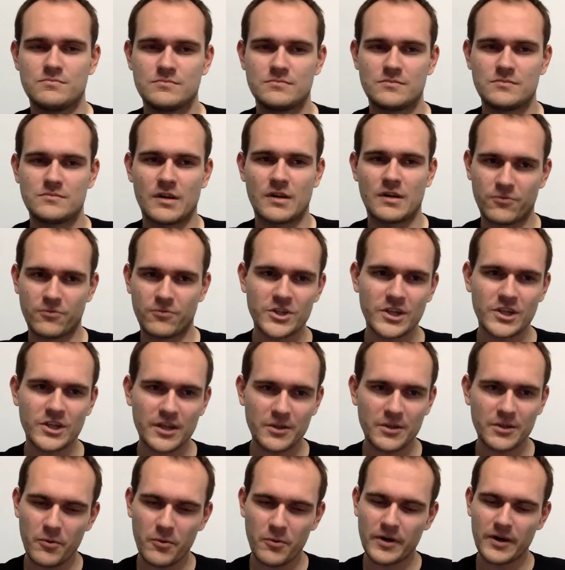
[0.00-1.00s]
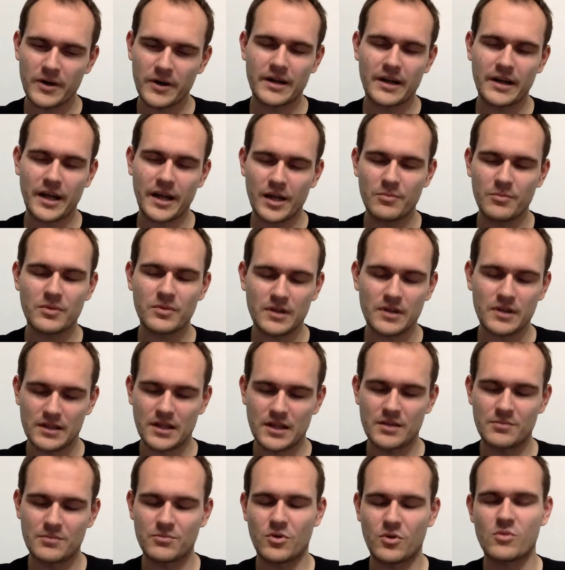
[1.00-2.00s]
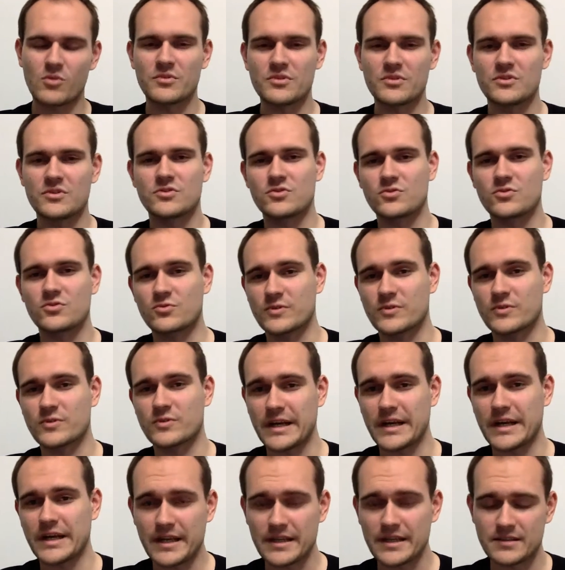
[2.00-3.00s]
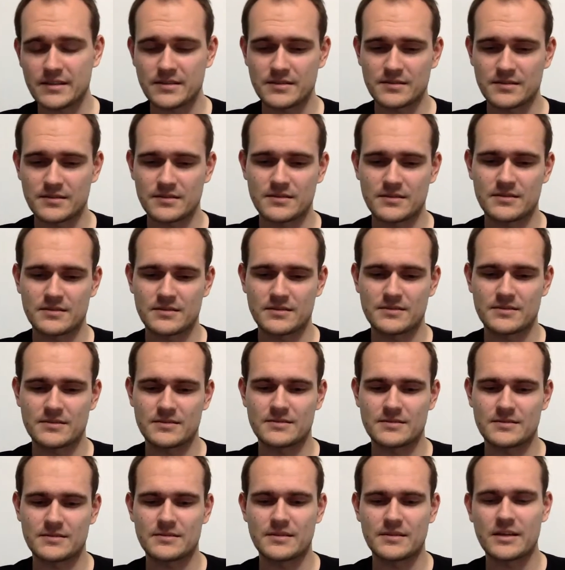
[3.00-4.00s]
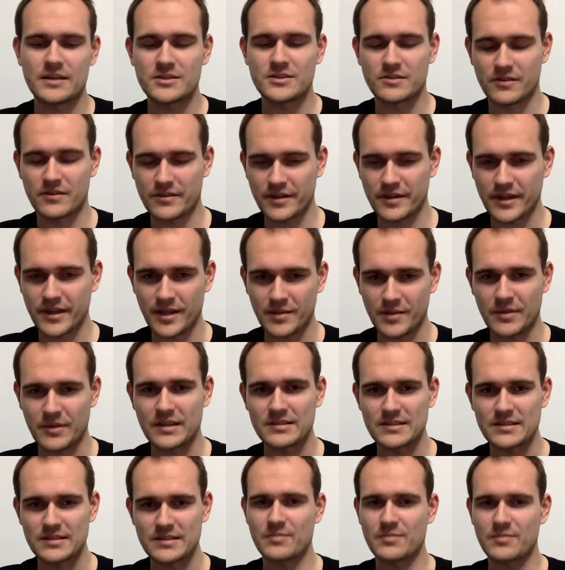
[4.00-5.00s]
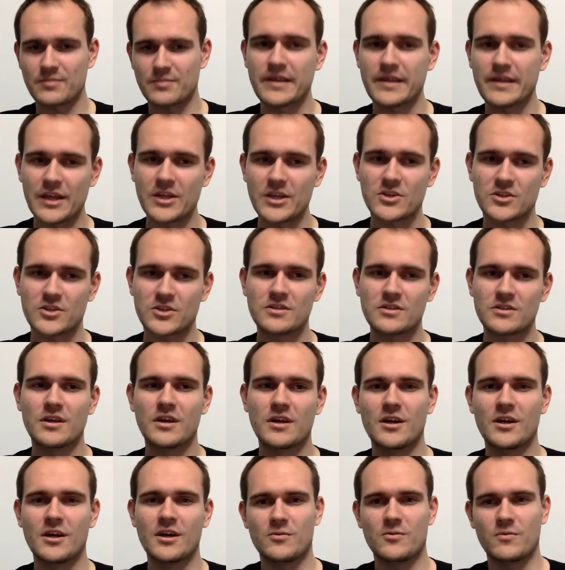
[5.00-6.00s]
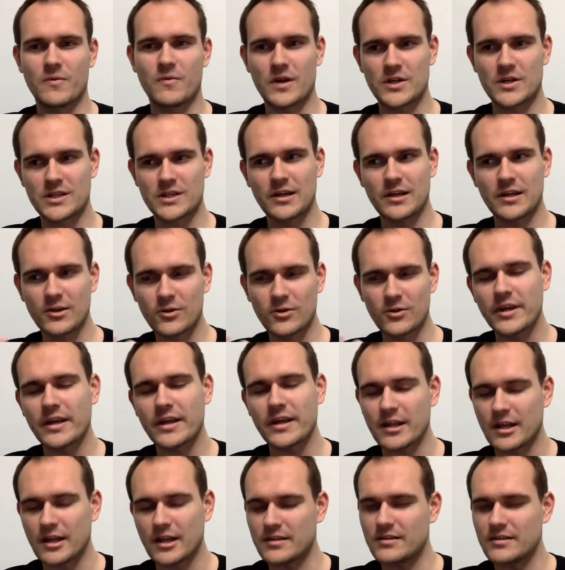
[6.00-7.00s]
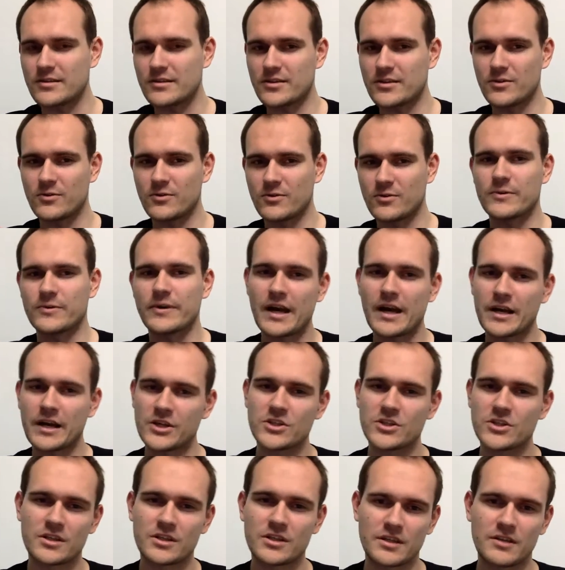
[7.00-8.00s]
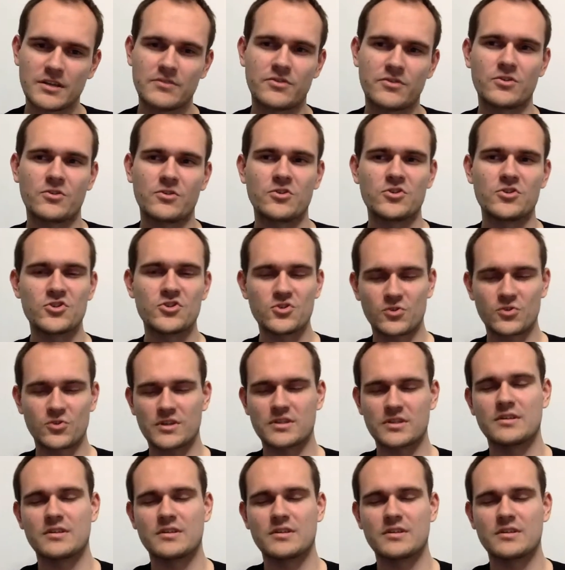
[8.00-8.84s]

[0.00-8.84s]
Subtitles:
Unfortunately, we were unable at that moment to create the actual theme inside the application. We were actually looking at your reaction if you enjoyed